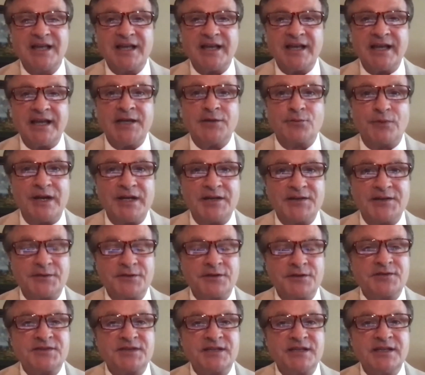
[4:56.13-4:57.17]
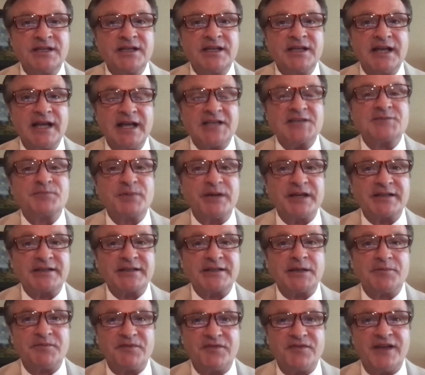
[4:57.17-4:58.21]
and renters has picked
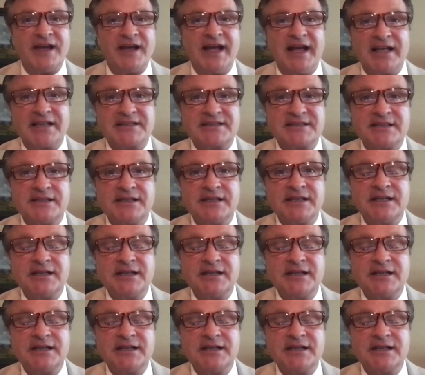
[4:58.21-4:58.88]
up fast.